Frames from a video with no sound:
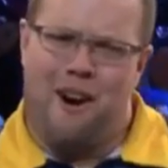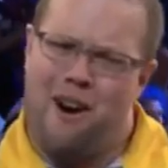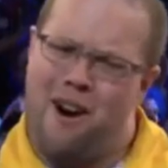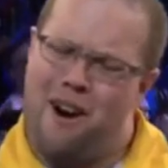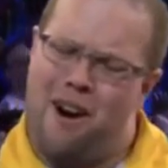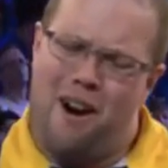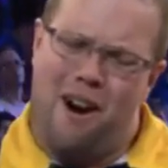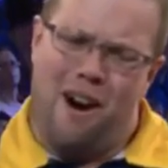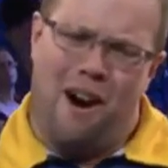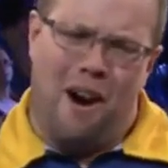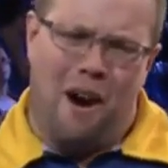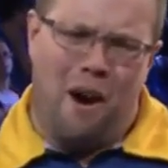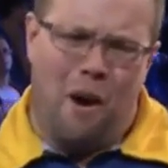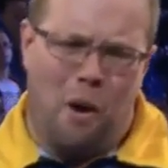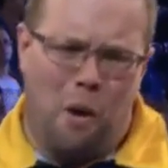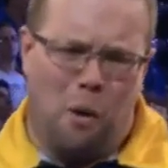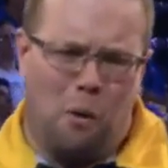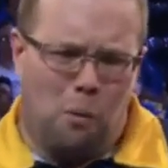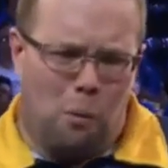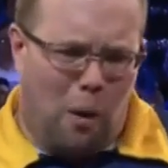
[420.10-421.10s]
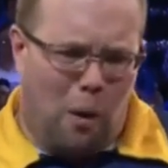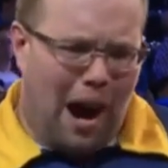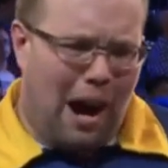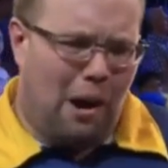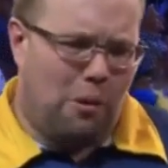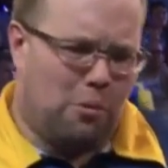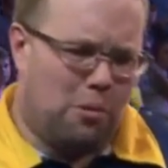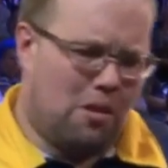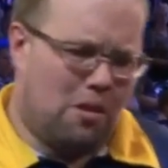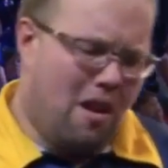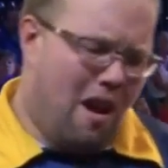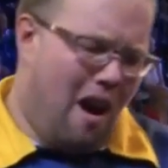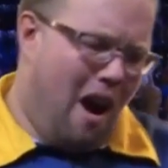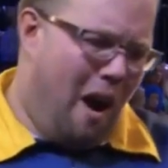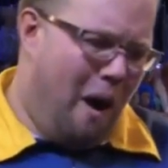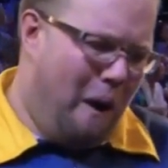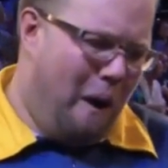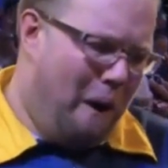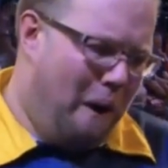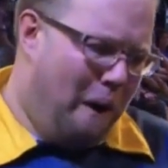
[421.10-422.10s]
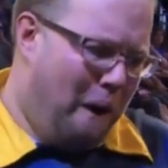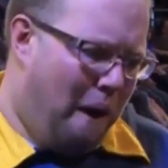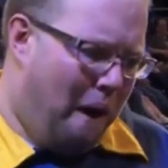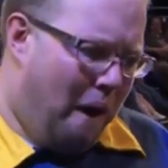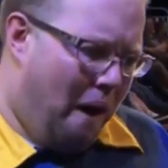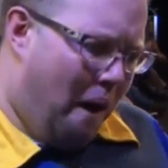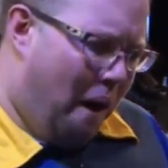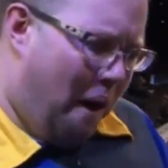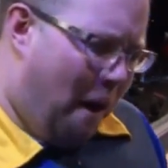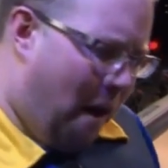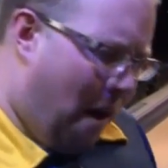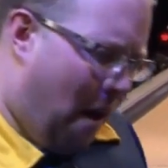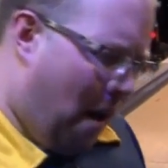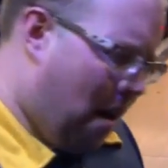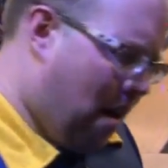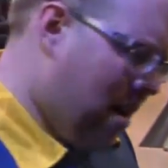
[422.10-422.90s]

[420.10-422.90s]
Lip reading: 2 spares, 2 9 spares either side of